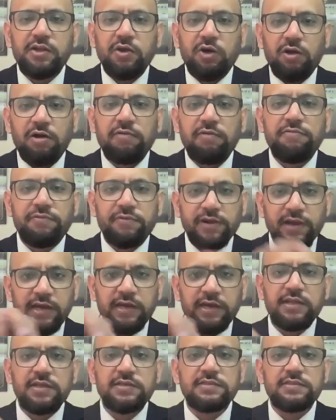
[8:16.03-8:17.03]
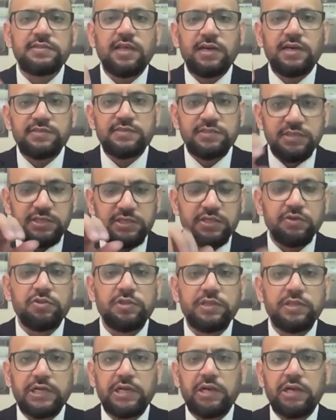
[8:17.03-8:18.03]
of riders are sitting on
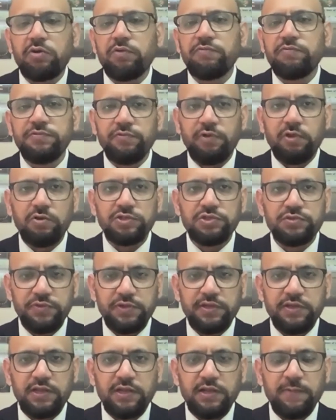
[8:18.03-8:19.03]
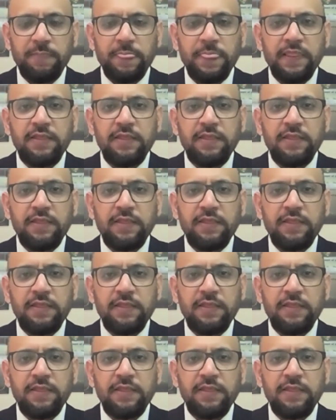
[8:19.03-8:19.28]
that launch vehicle.